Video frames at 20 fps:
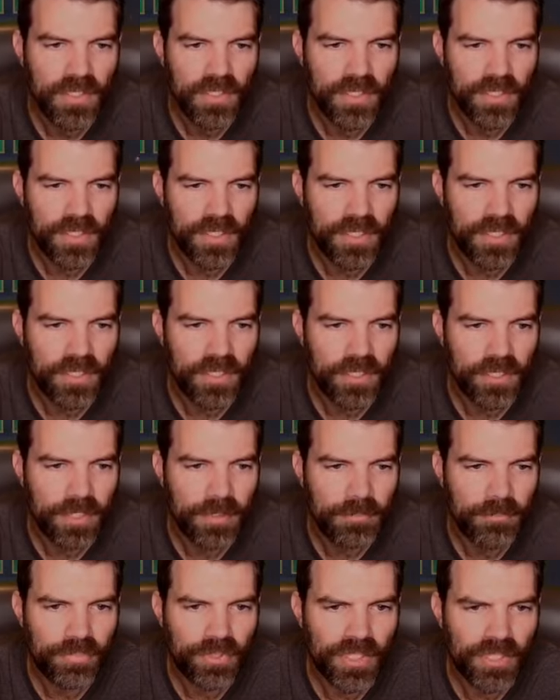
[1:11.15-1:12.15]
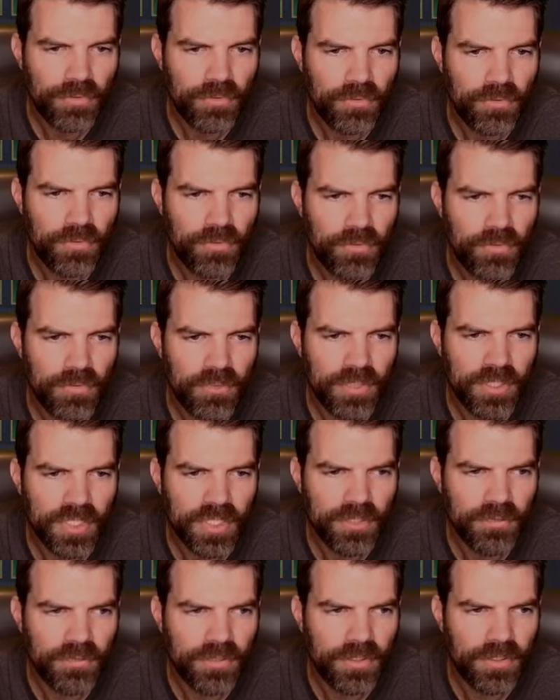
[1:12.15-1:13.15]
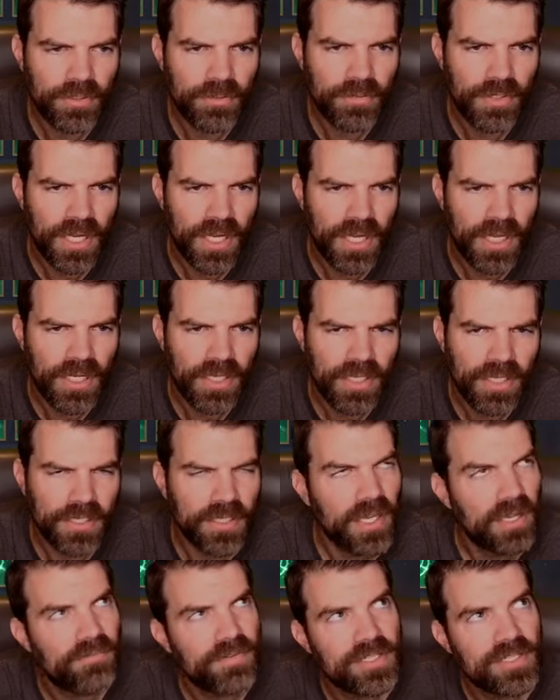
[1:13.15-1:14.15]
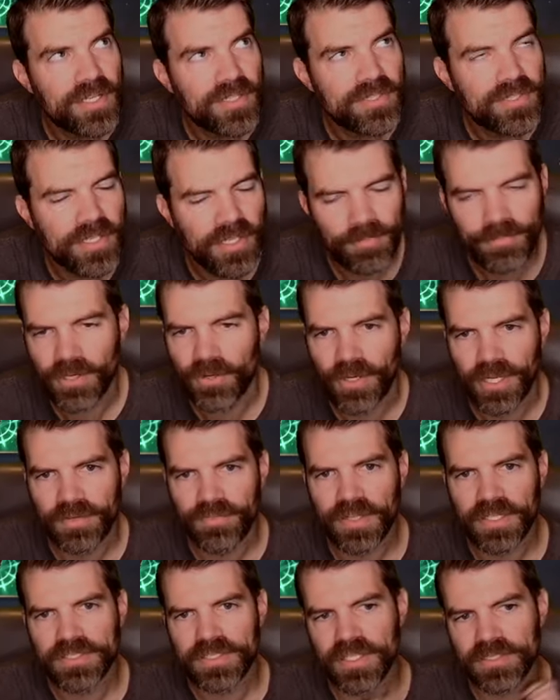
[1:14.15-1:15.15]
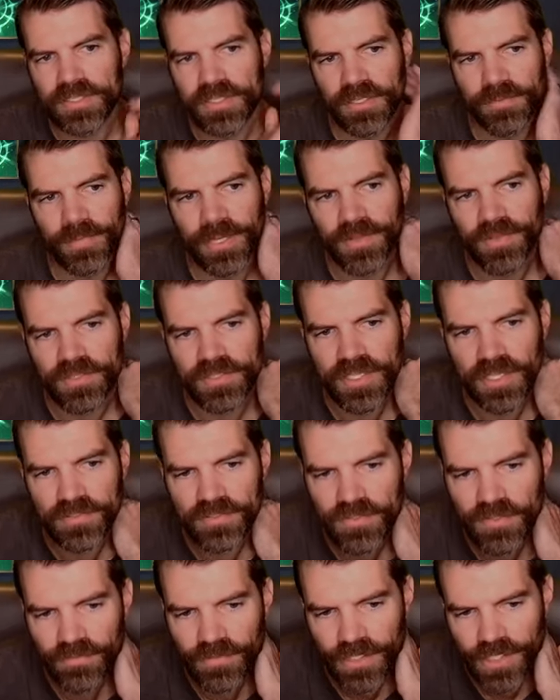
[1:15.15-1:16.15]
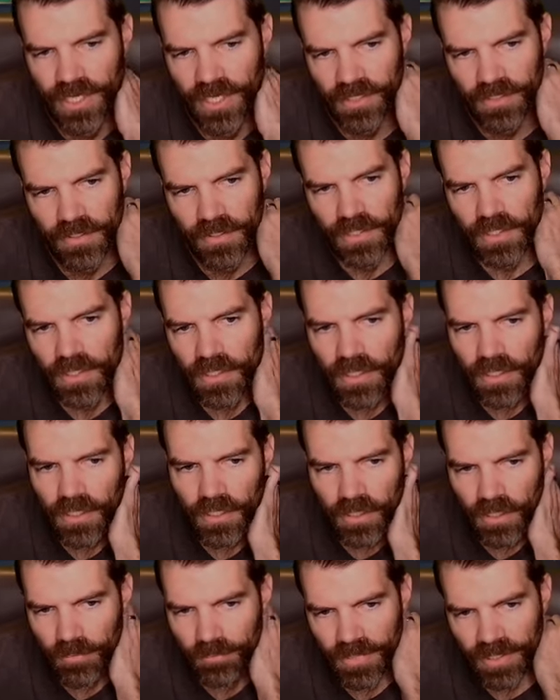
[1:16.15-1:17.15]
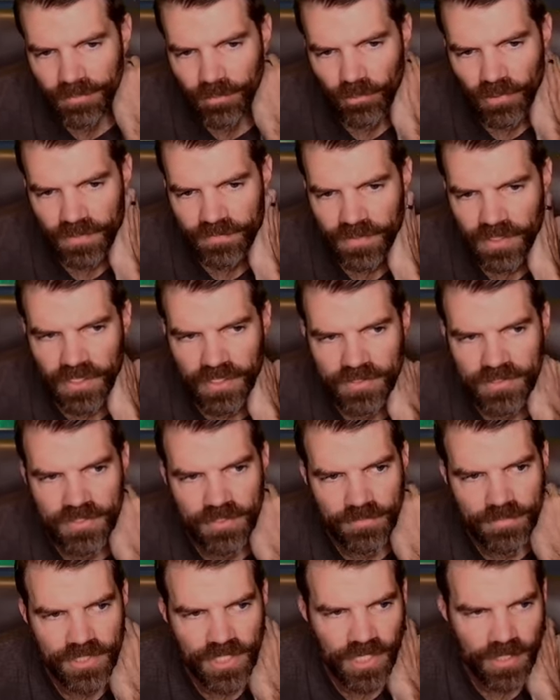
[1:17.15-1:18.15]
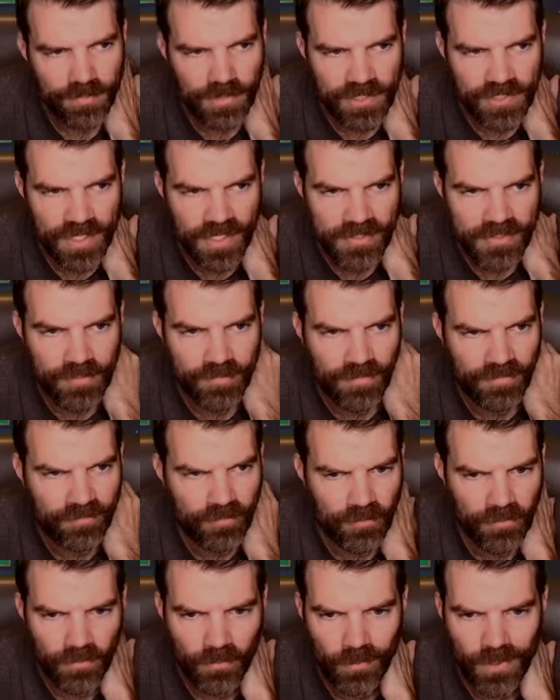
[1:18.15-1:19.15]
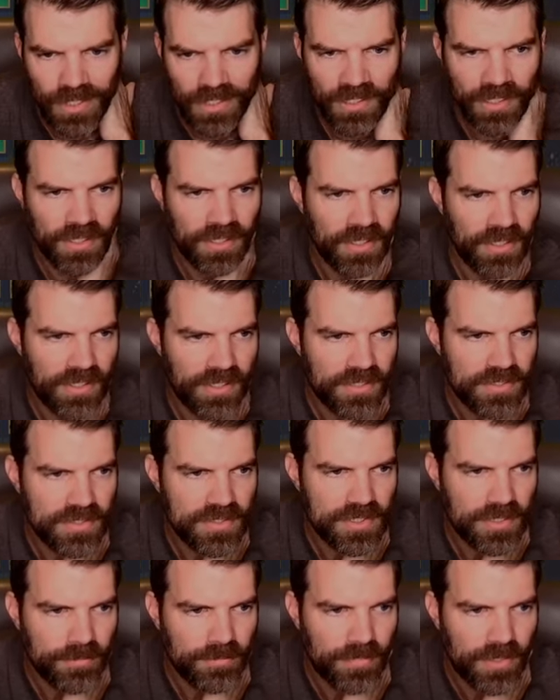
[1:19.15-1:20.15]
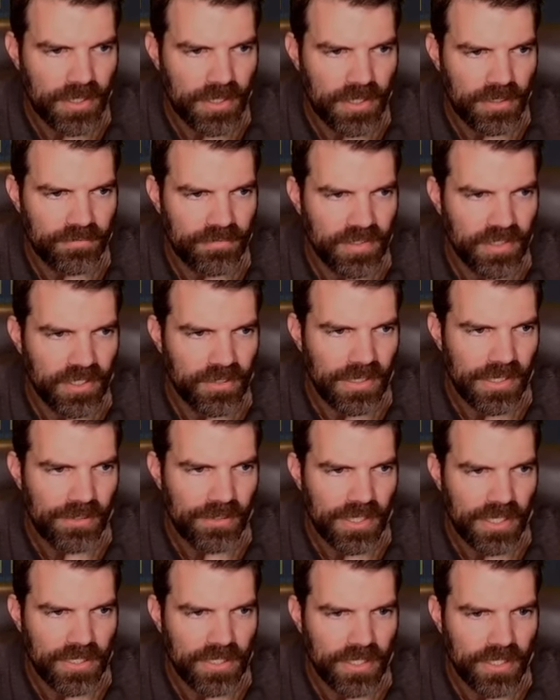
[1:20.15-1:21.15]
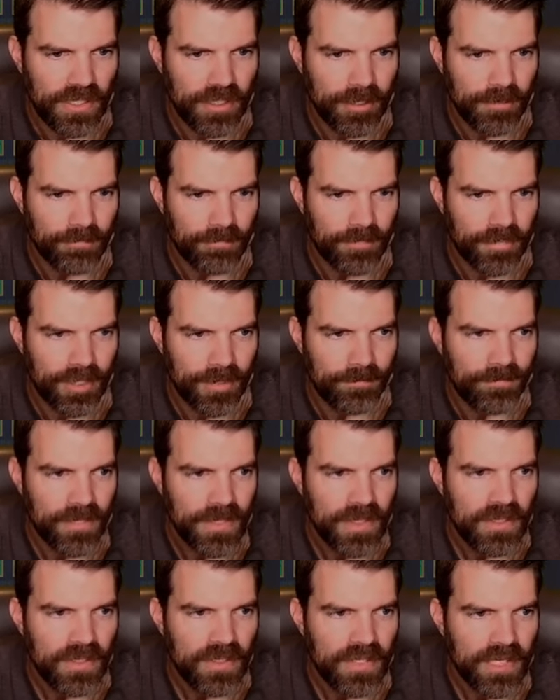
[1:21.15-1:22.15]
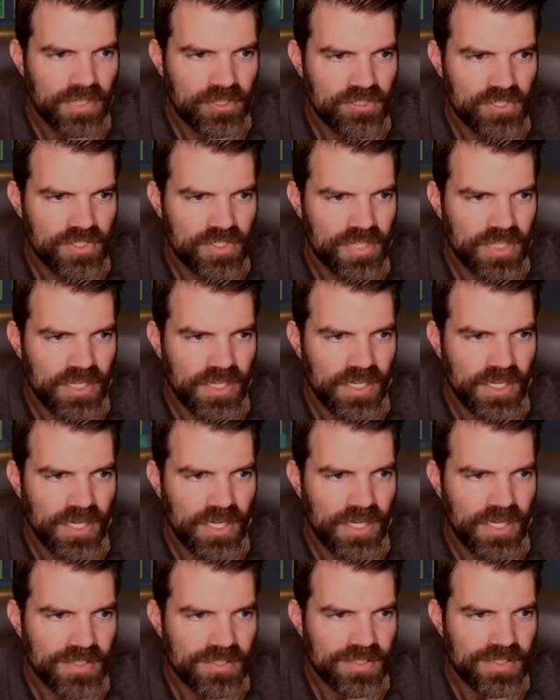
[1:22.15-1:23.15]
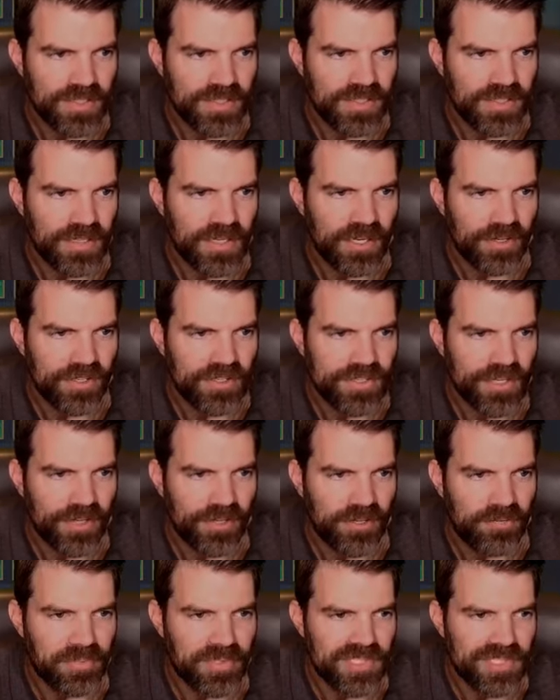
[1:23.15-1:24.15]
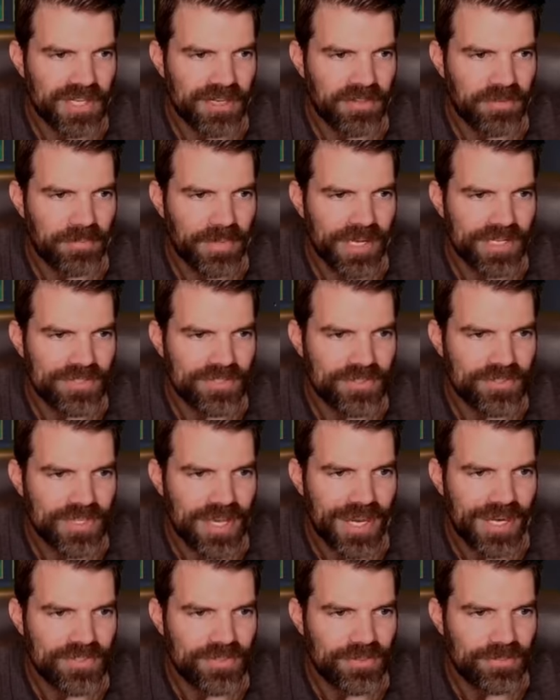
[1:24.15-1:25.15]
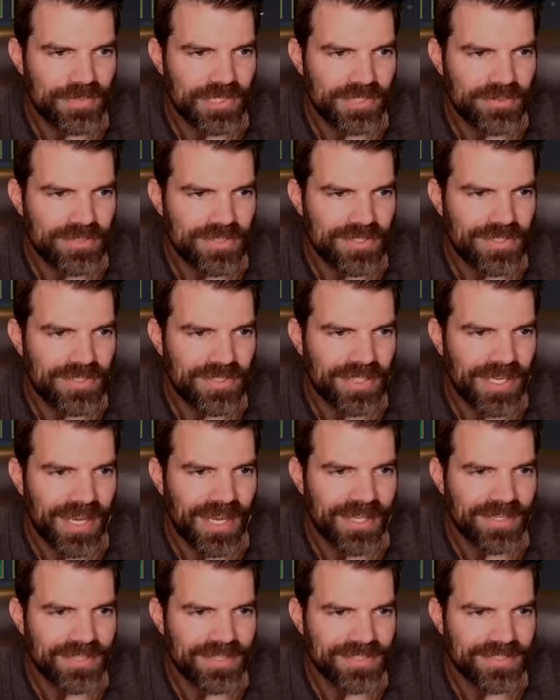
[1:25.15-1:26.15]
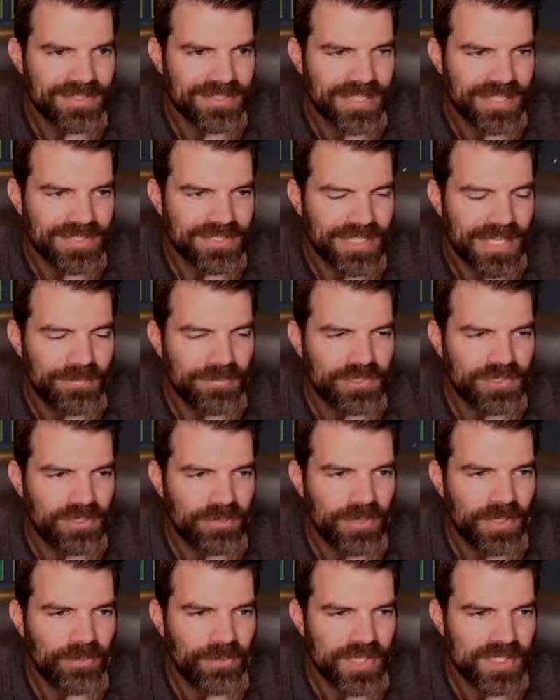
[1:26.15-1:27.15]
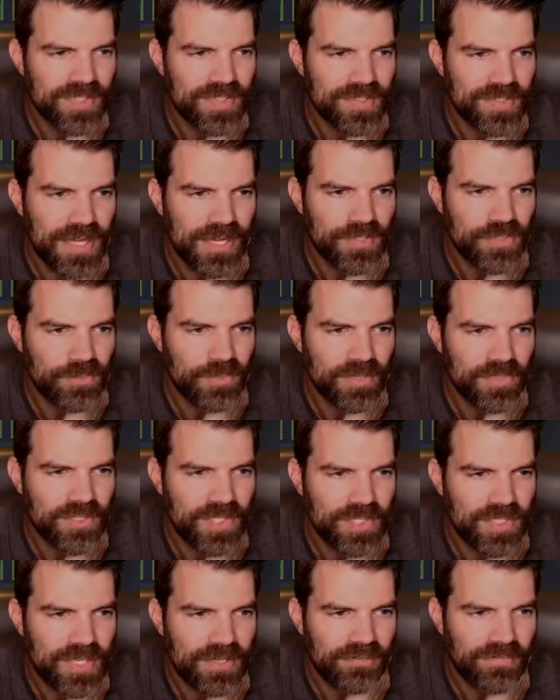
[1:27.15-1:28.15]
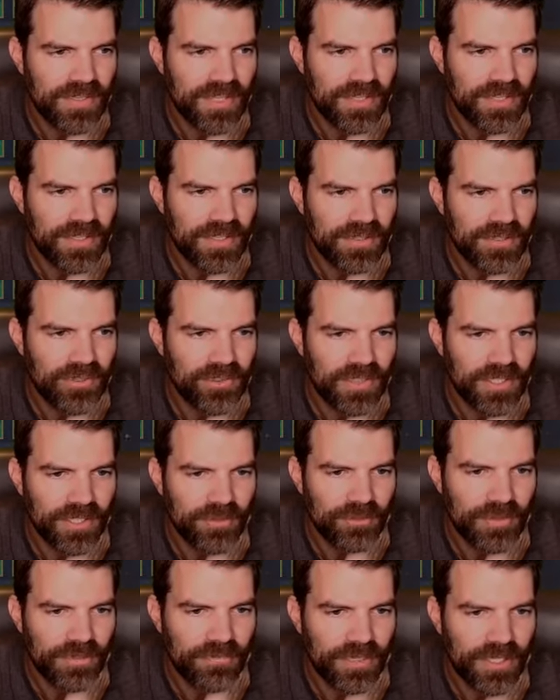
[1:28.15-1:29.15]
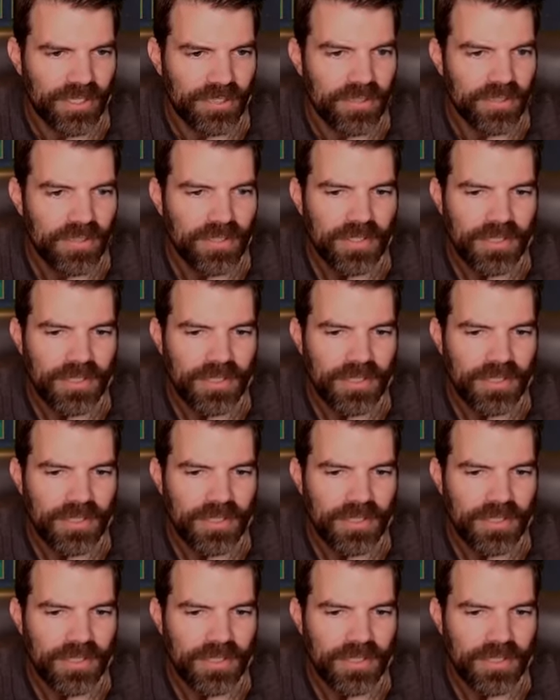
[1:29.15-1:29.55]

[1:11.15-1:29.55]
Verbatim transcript: Um, pretty cool hero. I have I tested him? No, I have not tested him on the test server yet. Um, maybe we'll have to get some time to test him before the weekend and get some uh, a video out on him. But interesting, he has uh, inherits 100% of the master's attributes and assist. I'm assuming when it says attributes, that's everything including crit rate.